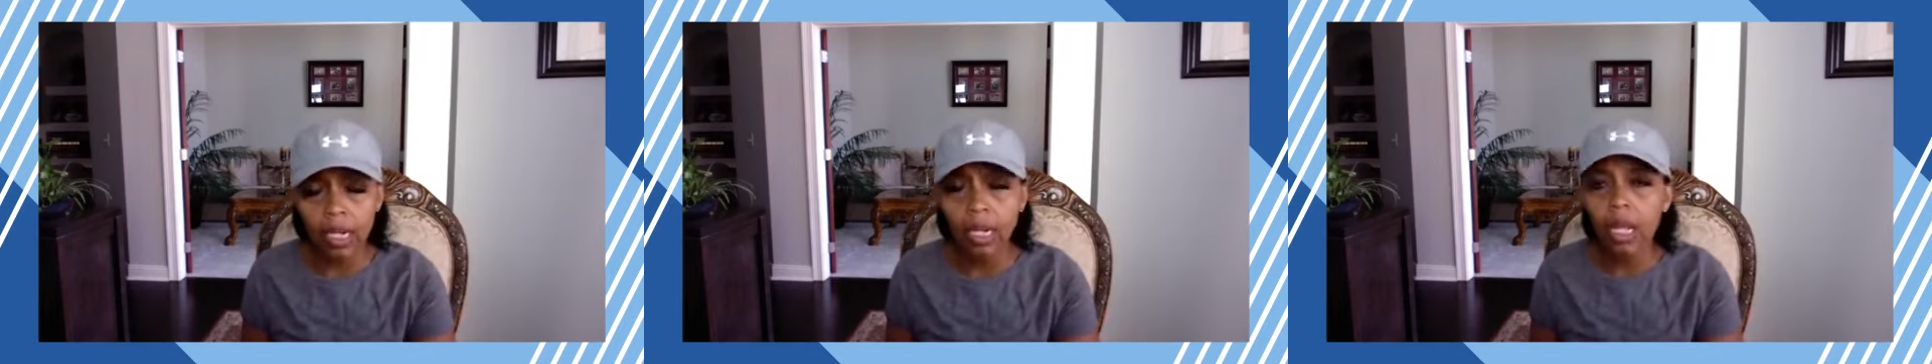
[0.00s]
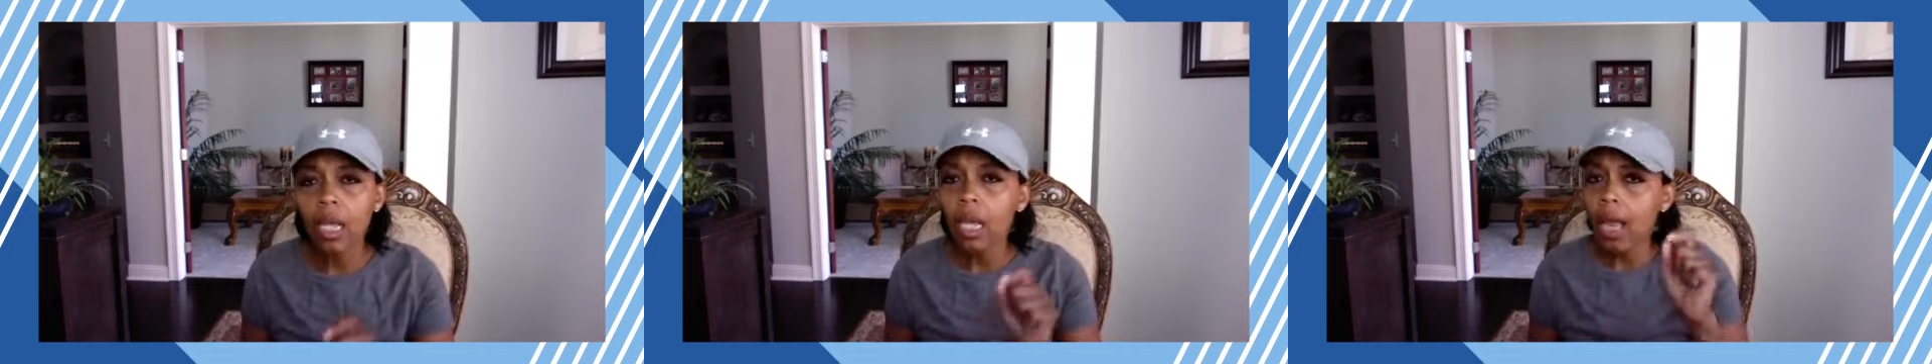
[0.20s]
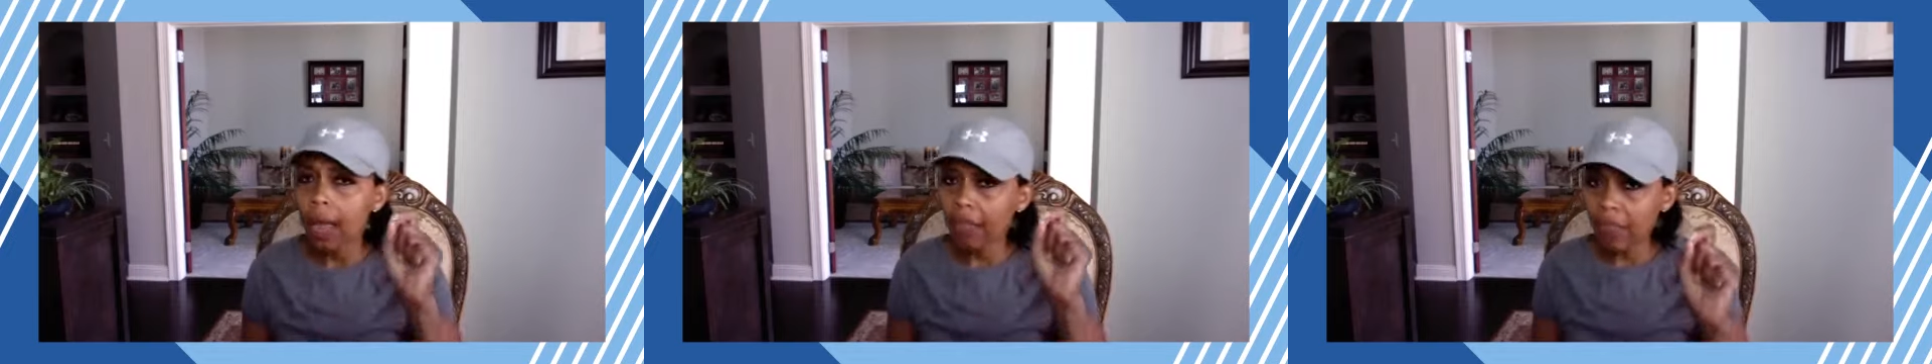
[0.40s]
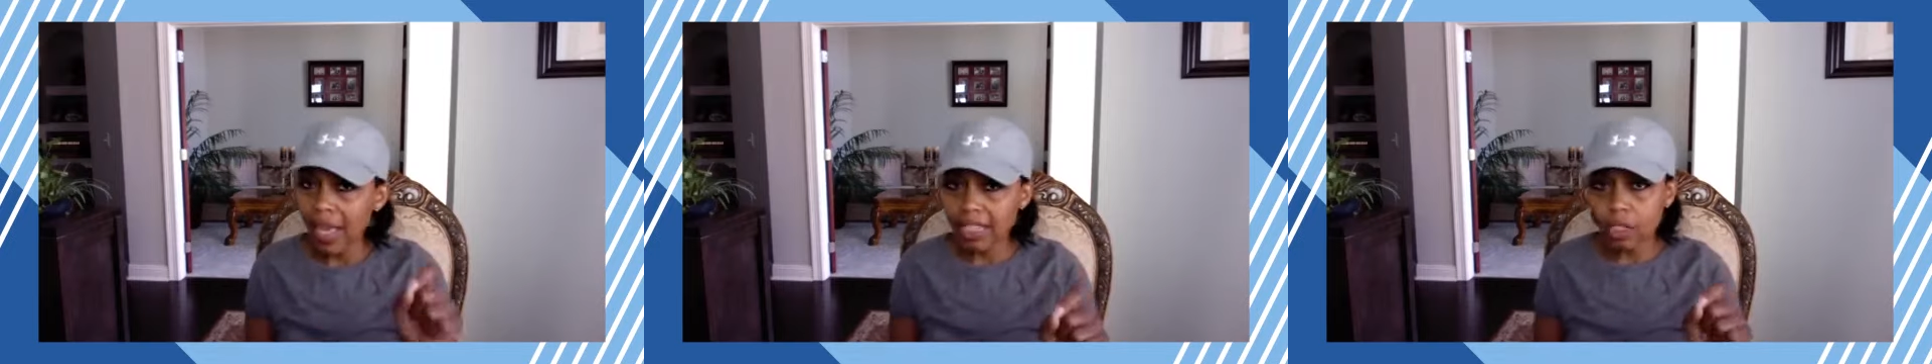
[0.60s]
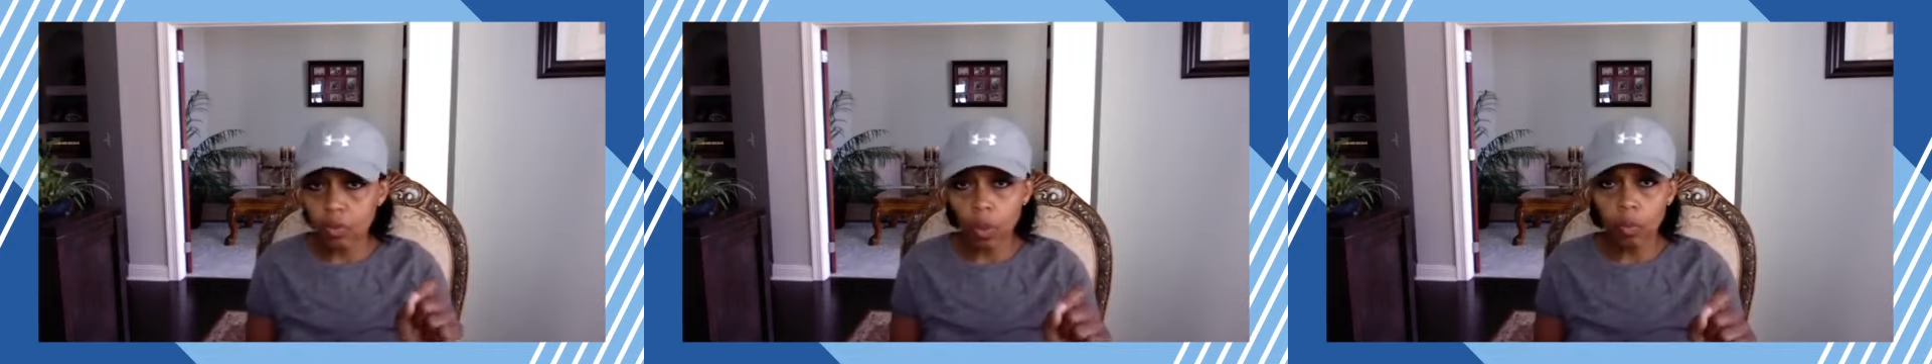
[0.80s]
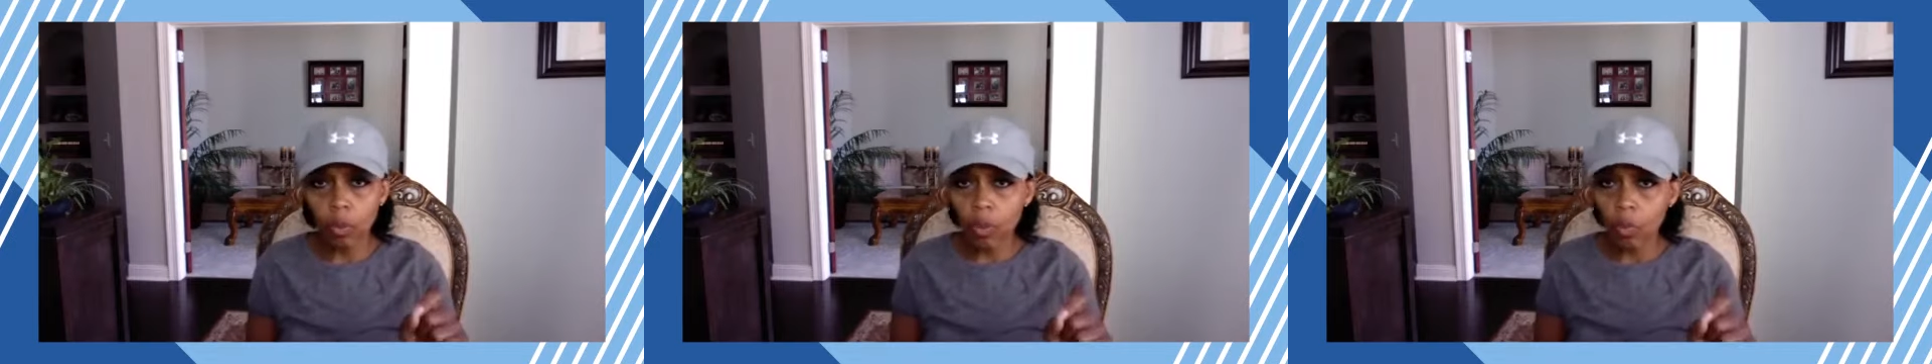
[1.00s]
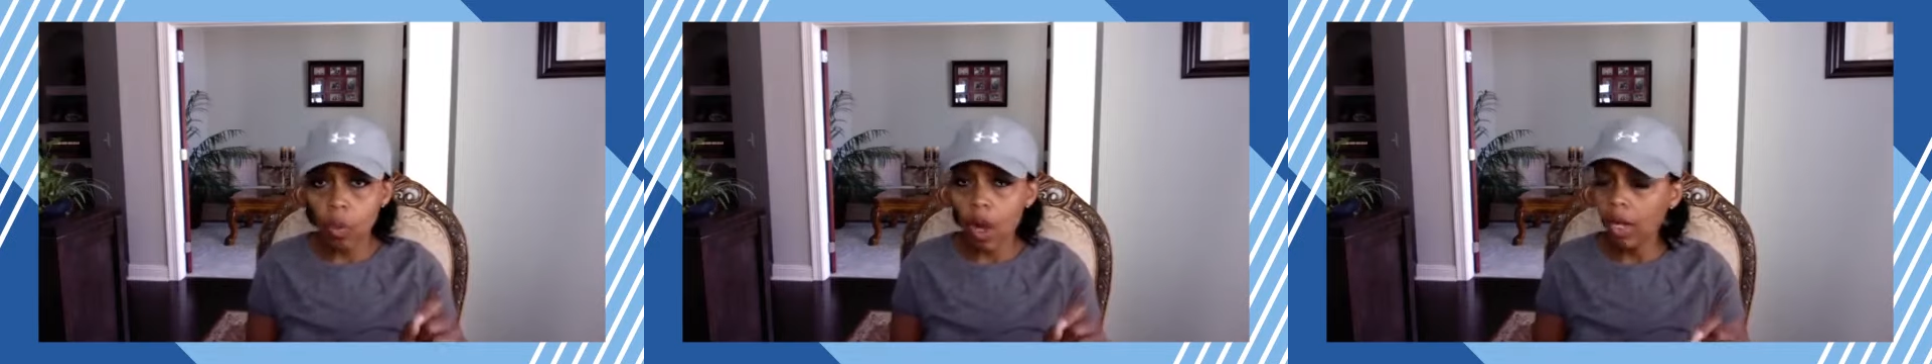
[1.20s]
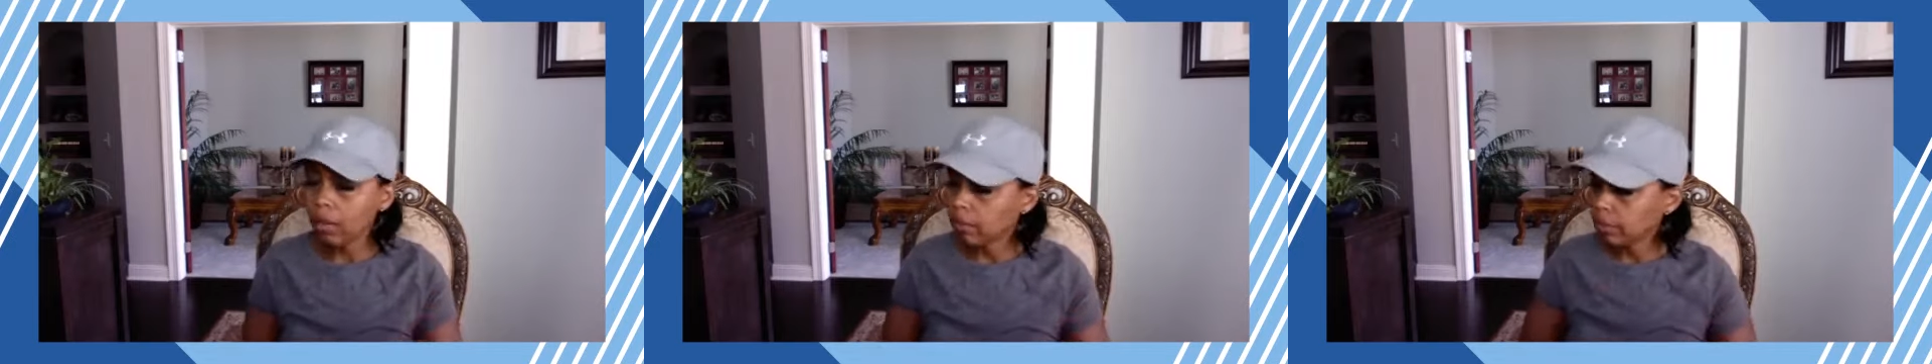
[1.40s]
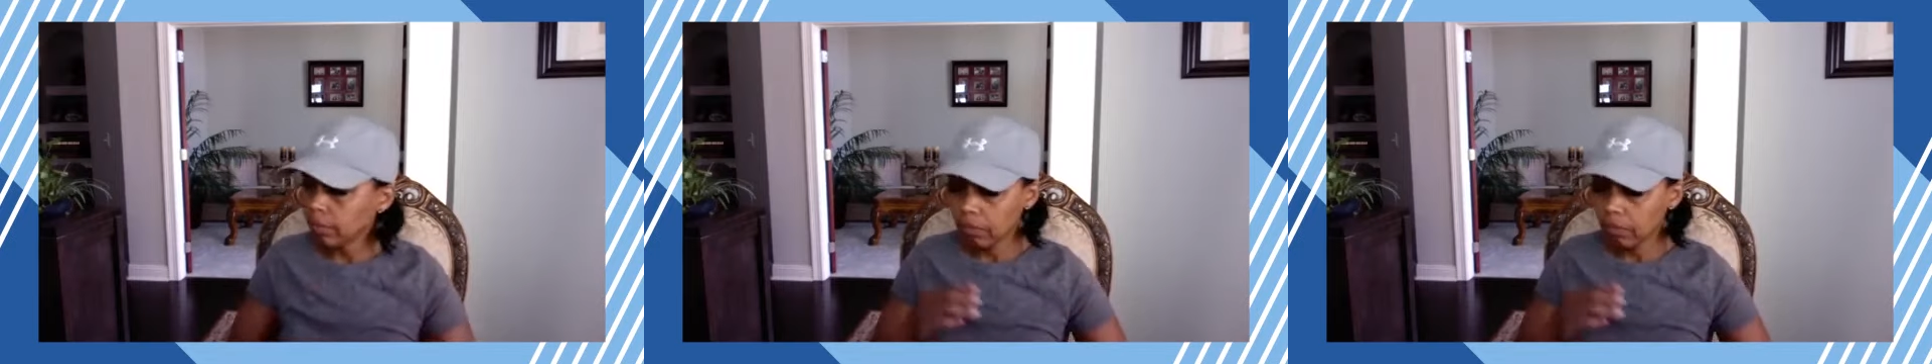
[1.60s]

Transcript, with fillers: it. And that's what we want.